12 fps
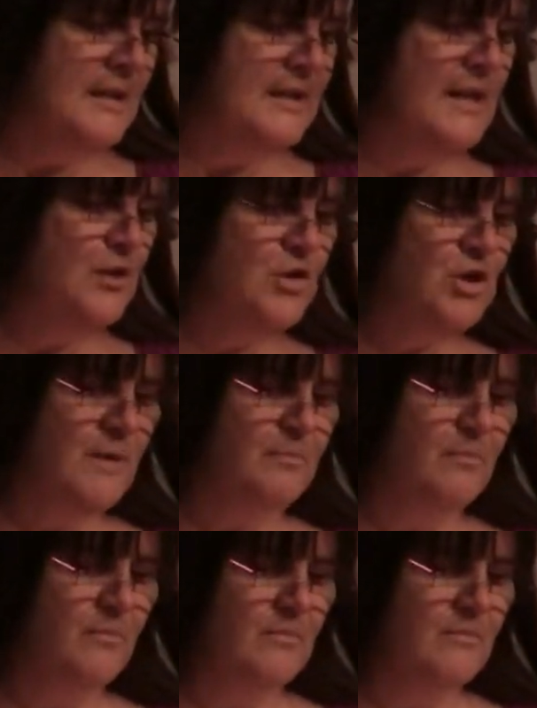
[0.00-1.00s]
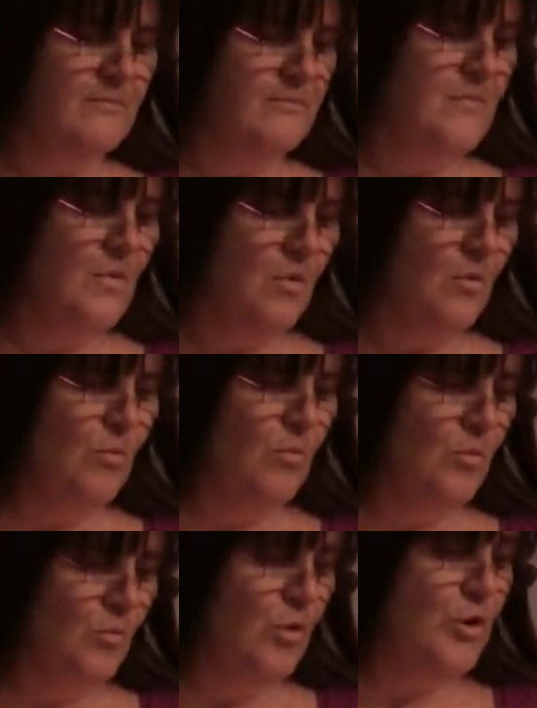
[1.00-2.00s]
Leadership
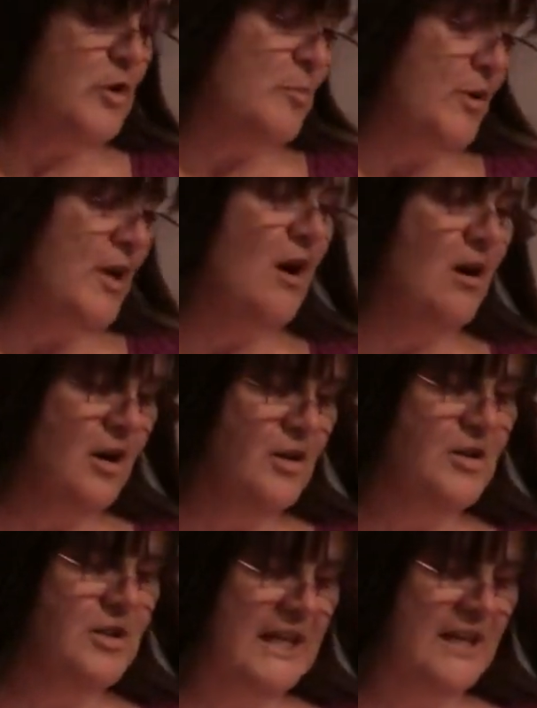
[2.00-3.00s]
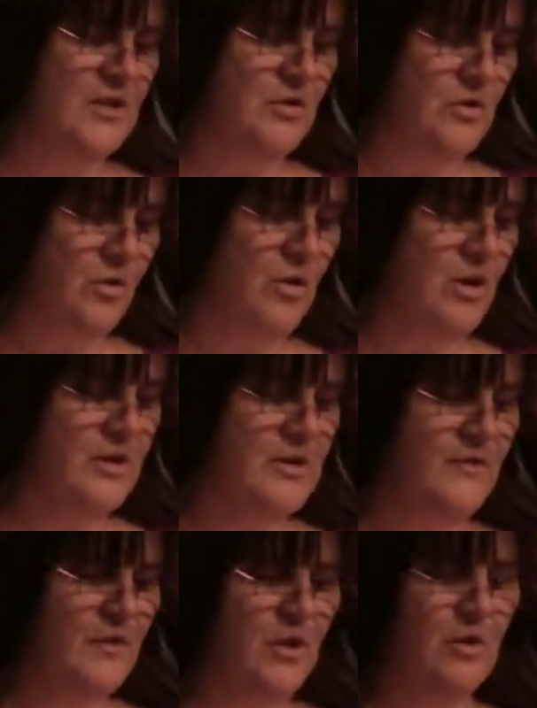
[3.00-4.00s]
works pretty hard to get
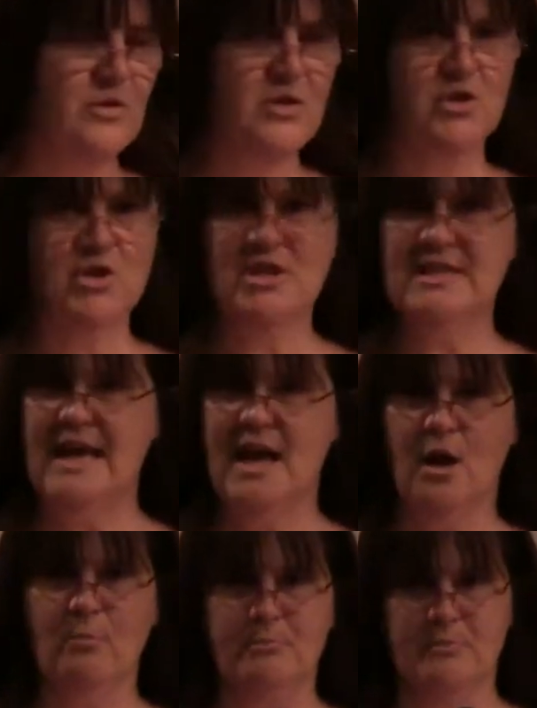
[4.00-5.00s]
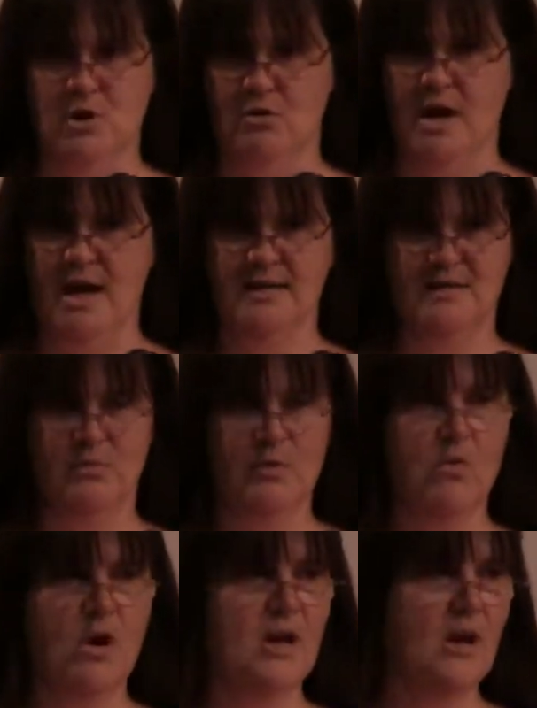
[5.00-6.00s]
tutorials for those, just to help you guys. We
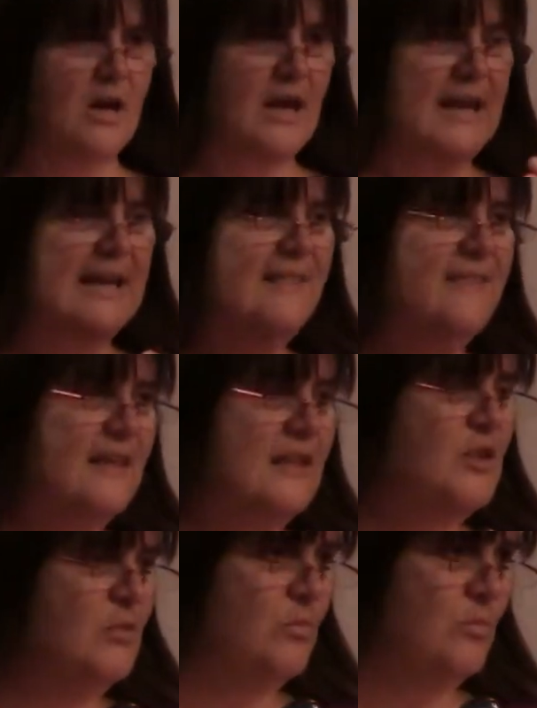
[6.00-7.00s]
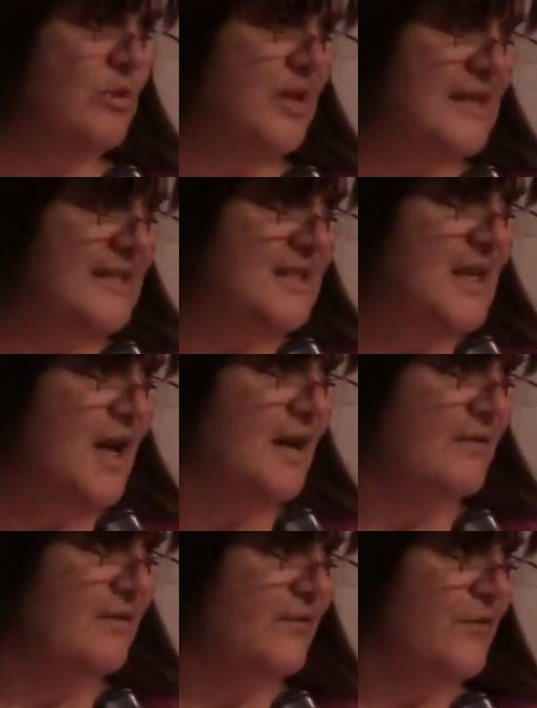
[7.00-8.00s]
want anything that is
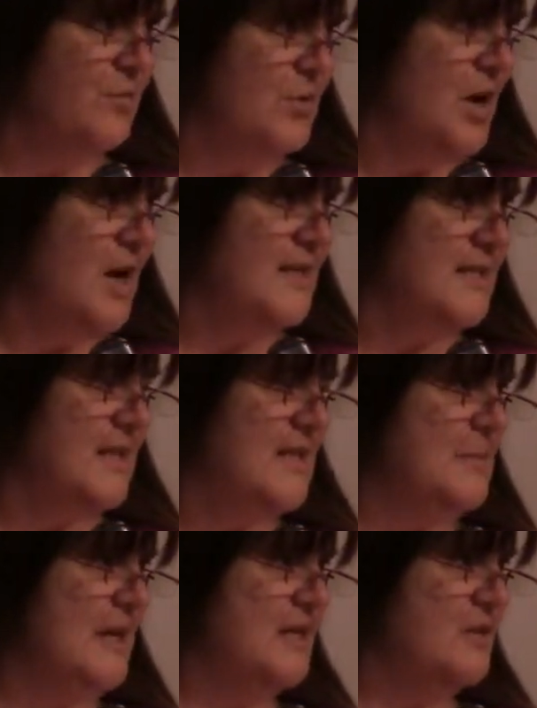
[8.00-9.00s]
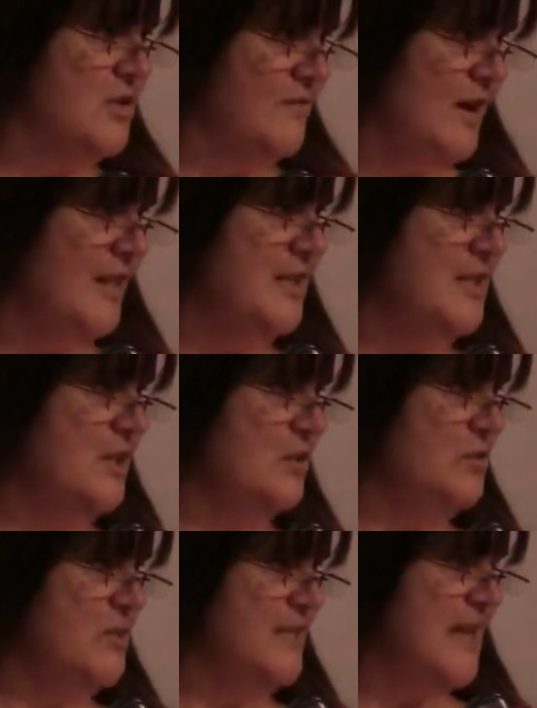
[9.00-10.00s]
done through CASA, because there's a volunteer
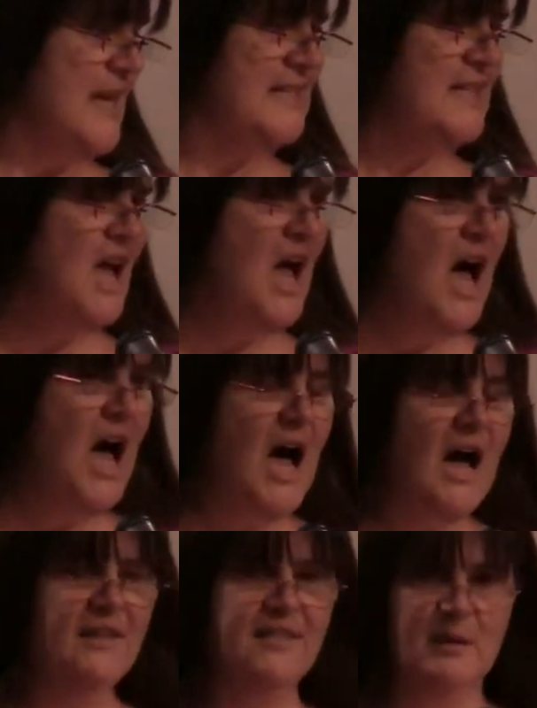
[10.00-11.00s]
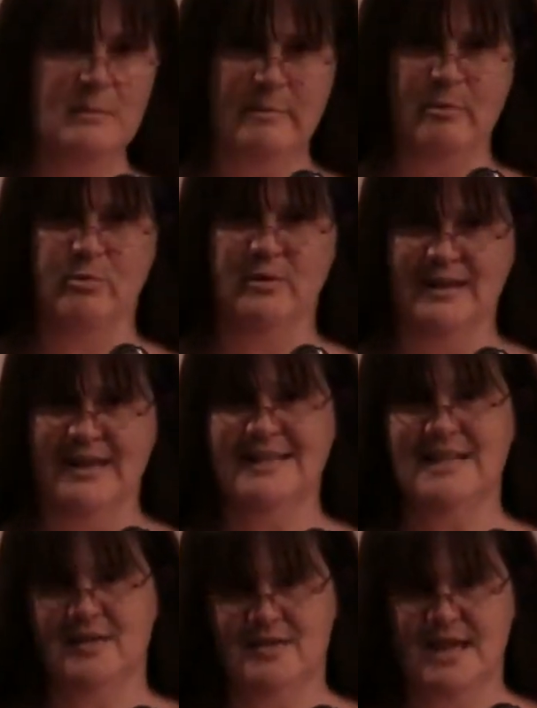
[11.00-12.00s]
who says, I think people would really like
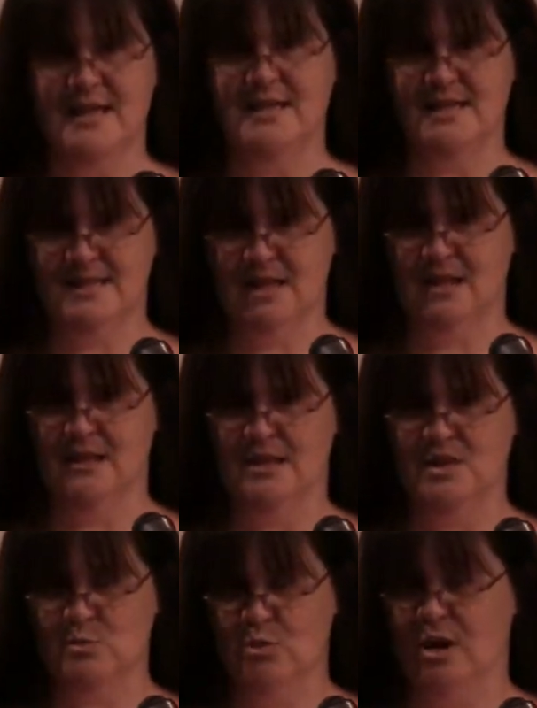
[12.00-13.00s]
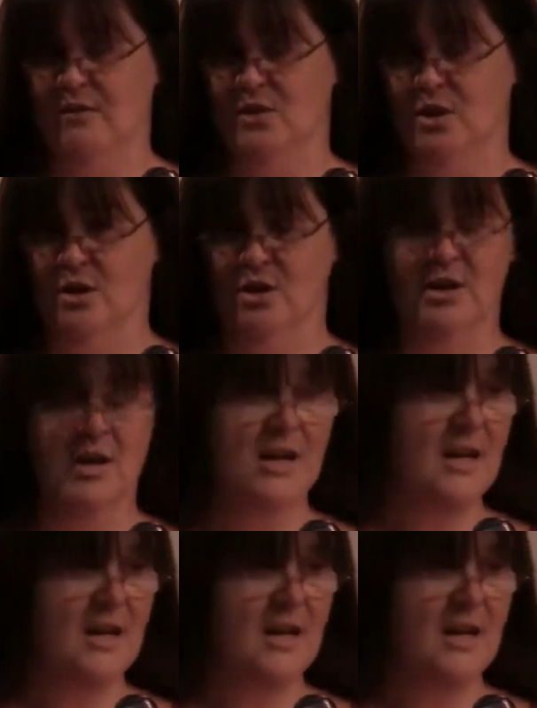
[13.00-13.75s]
to have SAT testing in the spring for their